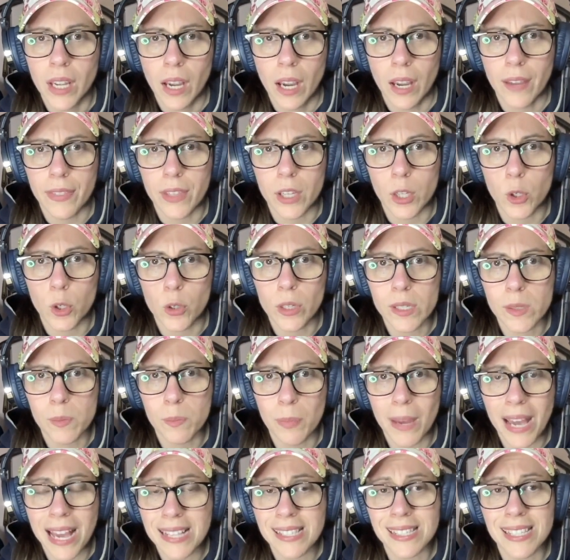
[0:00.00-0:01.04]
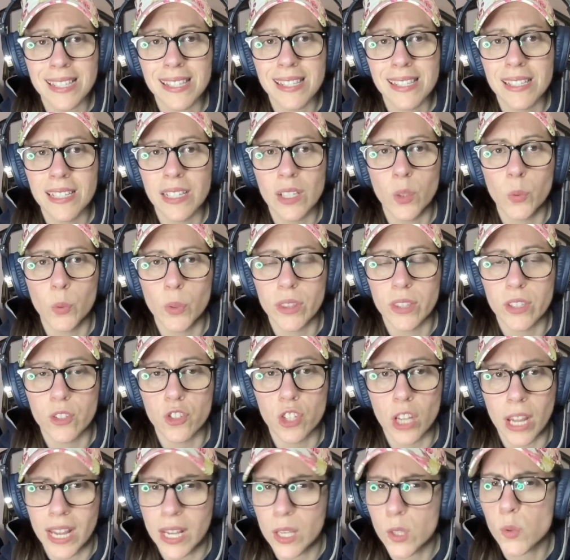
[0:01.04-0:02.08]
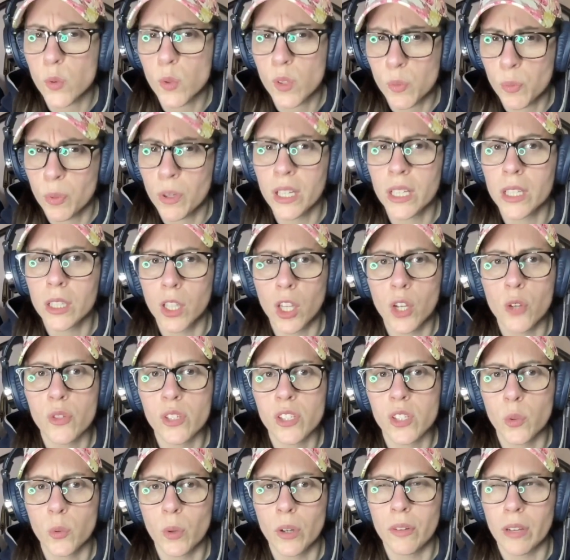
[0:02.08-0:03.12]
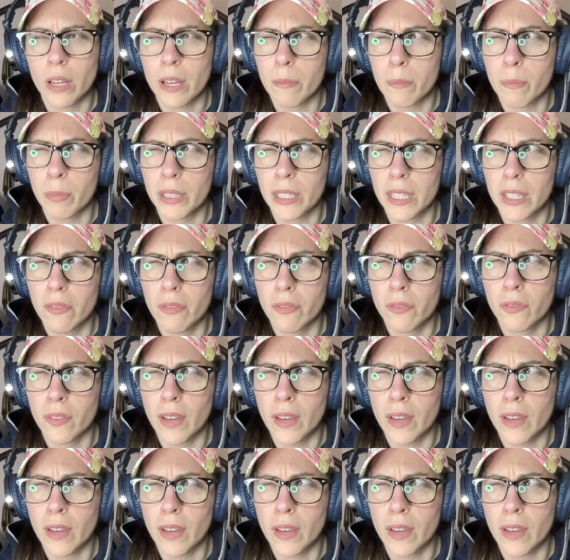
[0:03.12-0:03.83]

I think Chris Bassitt's deal with the Jays was pretty close to what I believe